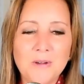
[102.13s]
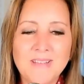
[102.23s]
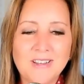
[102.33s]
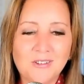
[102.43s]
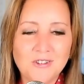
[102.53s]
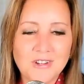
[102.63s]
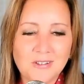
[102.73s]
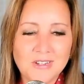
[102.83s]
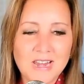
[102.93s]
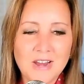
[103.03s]
Ministries
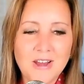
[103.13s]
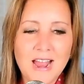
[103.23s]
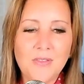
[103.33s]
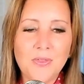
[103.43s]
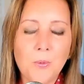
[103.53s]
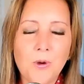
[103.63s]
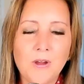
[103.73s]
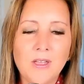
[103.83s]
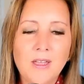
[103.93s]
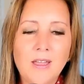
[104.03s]
to carry out the work